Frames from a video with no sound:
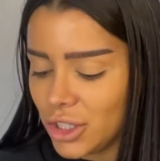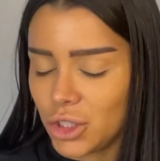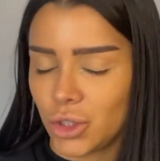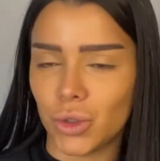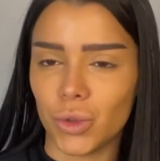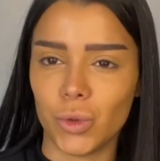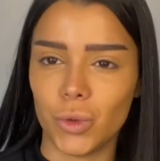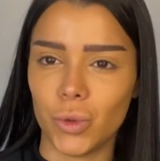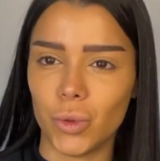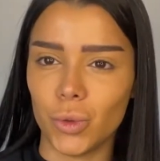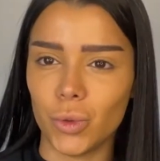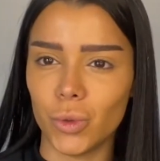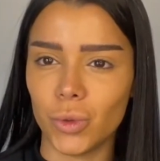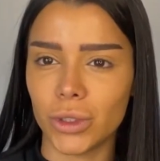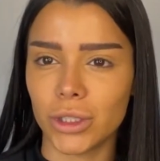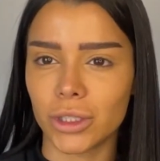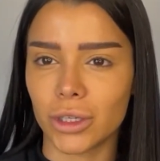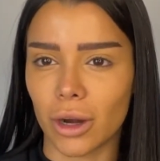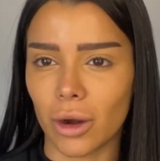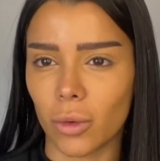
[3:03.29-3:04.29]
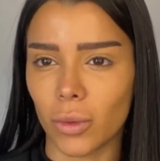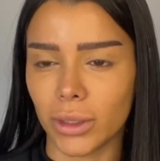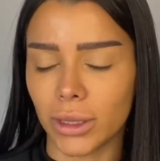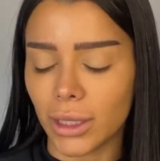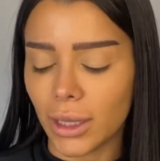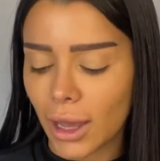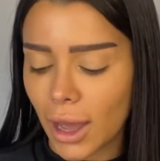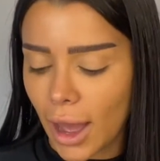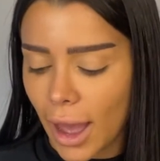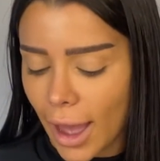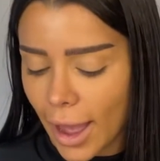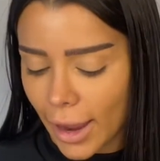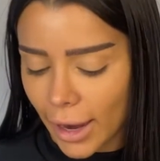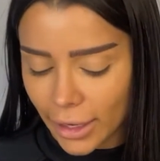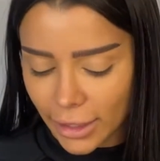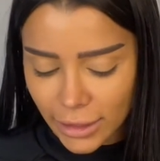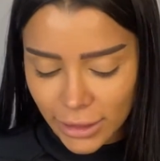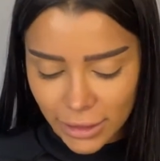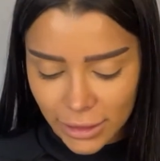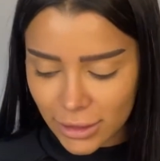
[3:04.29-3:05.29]
to start with the
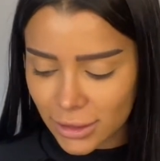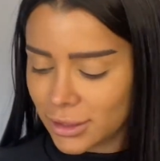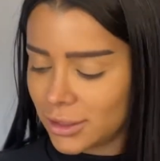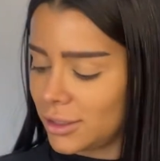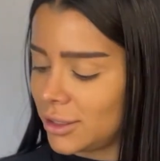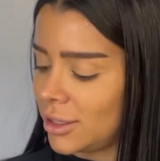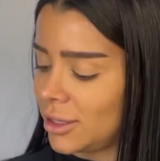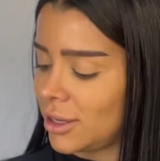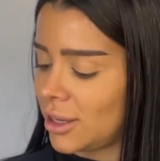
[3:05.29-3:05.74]
eyes.